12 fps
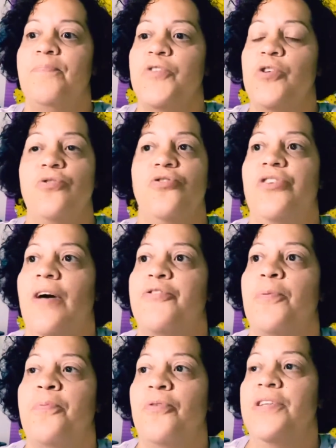You just have
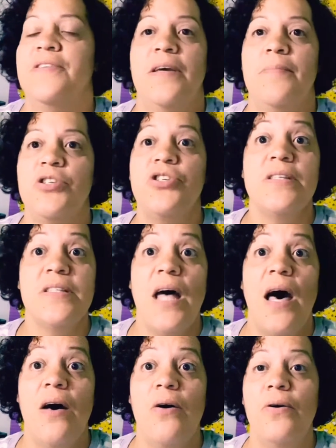to print images
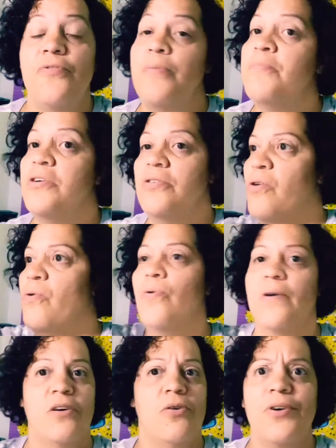out from
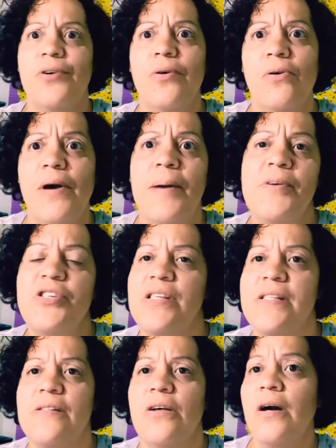Google. Go to Google
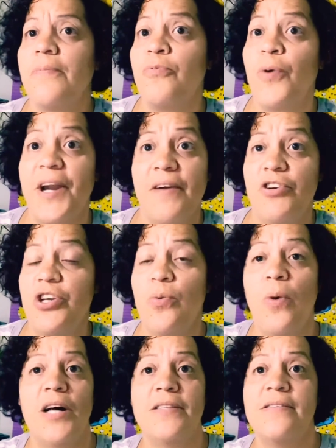Images, look up whatever you
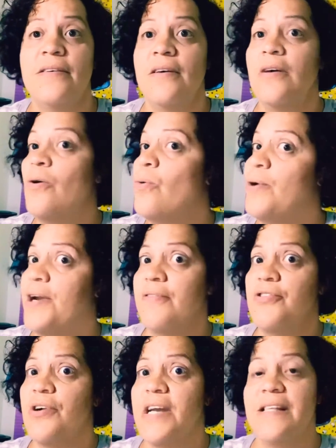want,
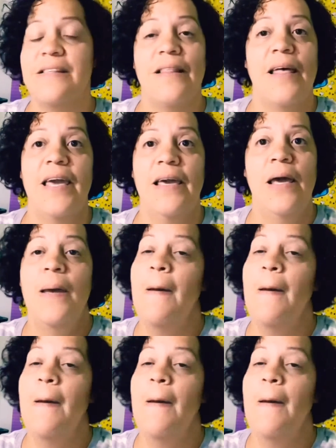whatever your kids like,